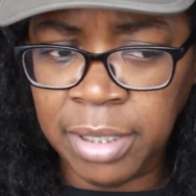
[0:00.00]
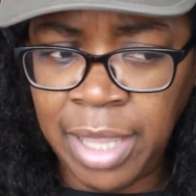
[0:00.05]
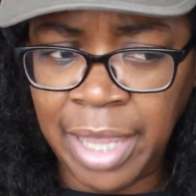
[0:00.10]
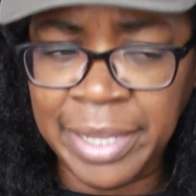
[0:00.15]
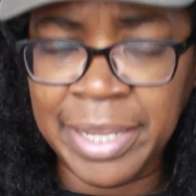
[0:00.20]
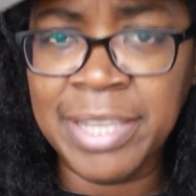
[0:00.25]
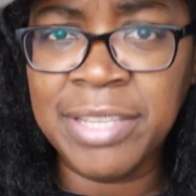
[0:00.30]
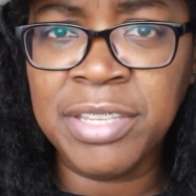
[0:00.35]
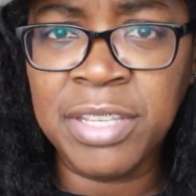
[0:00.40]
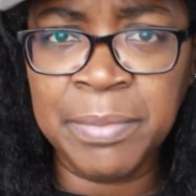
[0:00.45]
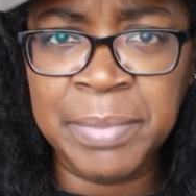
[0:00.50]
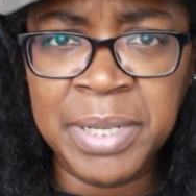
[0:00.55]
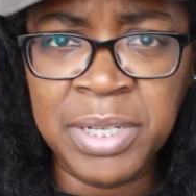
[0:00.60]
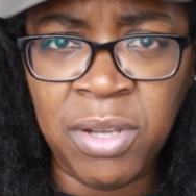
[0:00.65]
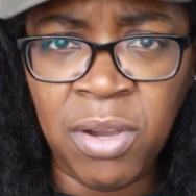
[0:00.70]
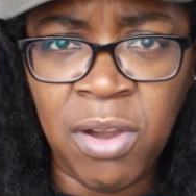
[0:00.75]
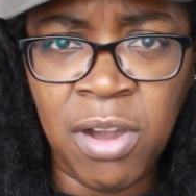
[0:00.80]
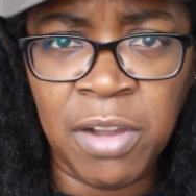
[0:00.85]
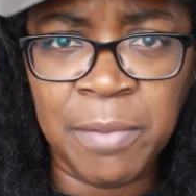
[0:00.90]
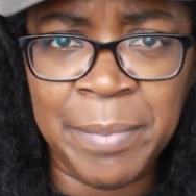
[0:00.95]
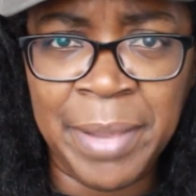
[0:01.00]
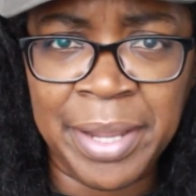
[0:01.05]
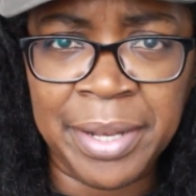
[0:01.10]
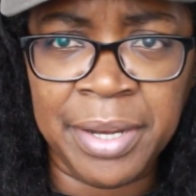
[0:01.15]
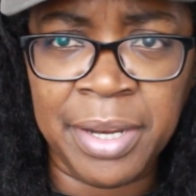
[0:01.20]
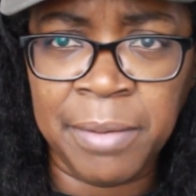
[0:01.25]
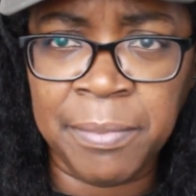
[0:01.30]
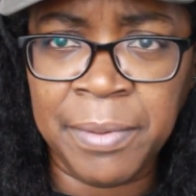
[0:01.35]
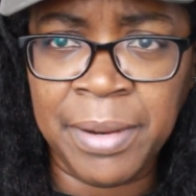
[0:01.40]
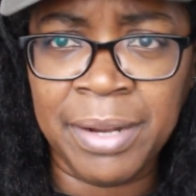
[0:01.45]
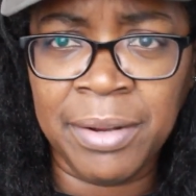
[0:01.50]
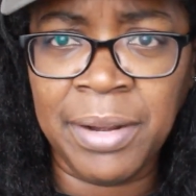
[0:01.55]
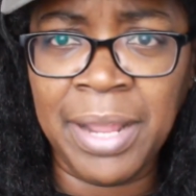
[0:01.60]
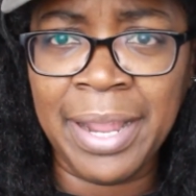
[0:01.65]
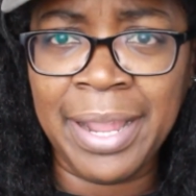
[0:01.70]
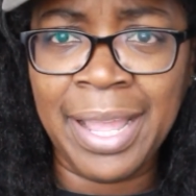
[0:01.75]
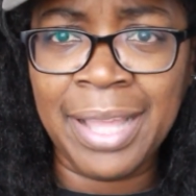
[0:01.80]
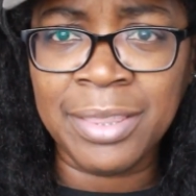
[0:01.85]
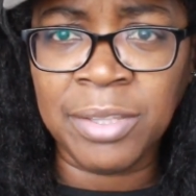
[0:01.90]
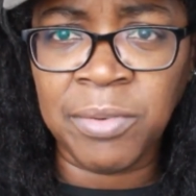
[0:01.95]
I guess it'll be dark by then, probably
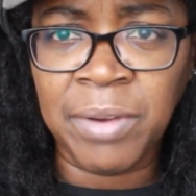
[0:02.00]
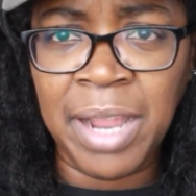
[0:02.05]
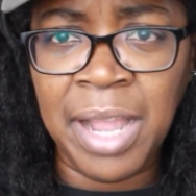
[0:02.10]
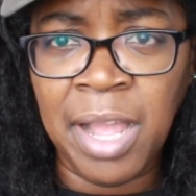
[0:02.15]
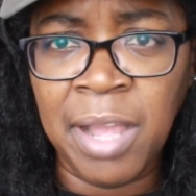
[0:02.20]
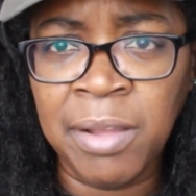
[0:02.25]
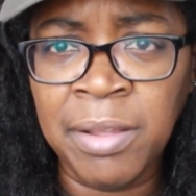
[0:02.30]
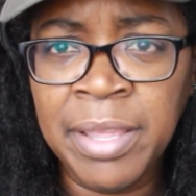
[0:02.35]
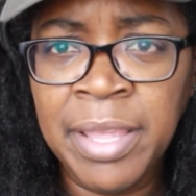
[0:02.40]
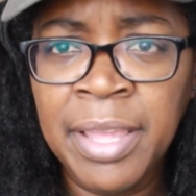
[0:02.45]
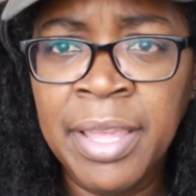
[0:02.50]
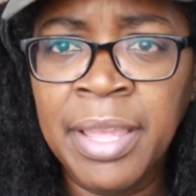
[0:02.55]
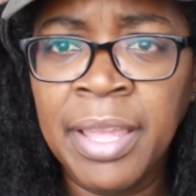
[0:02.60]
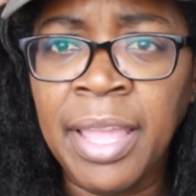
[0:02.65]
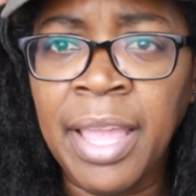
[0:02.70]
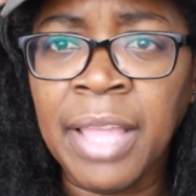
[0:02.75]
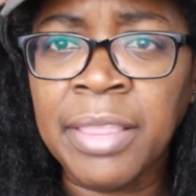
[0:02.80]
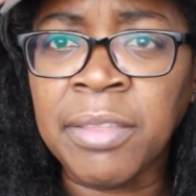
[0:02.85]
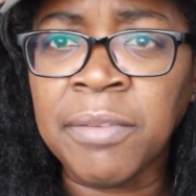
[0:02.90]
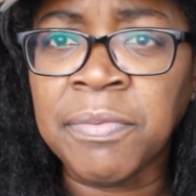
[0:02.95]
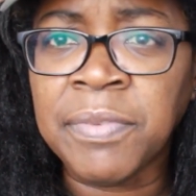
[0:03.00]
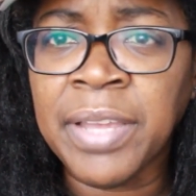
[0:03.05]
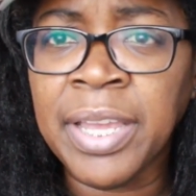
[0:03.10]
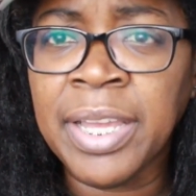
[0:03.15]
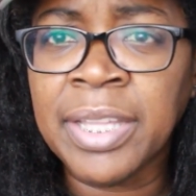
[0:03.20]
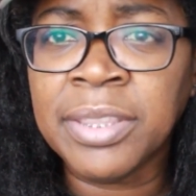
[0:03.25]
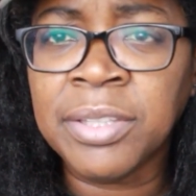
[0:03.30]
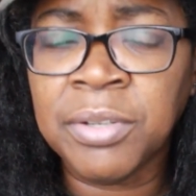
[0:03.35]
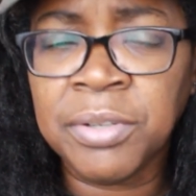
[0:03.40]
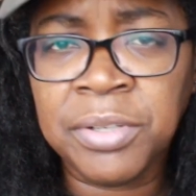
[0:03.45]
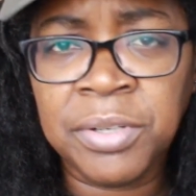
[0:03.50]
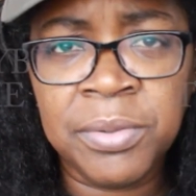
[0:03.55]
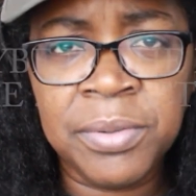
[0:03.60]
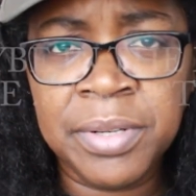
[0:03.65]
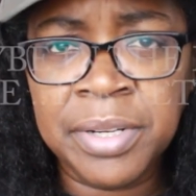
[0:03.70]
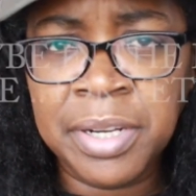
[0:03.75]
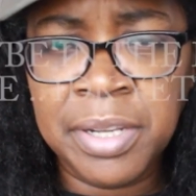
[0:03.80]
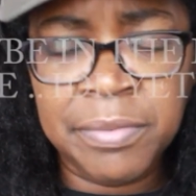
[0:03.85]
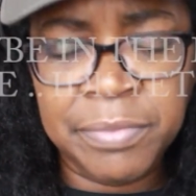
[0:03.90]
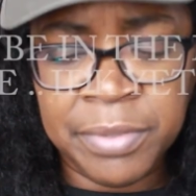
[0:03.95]
like after 5:30 or
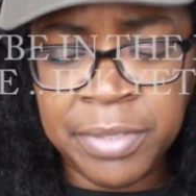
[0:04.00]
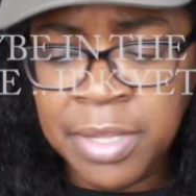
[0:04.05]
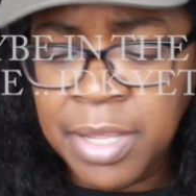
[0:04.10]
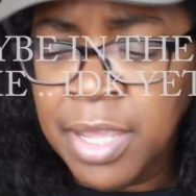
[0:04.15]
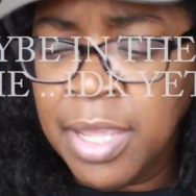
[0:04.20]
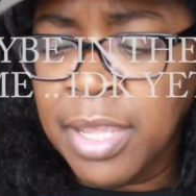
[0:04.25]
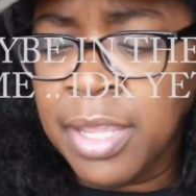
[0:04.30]
whatever.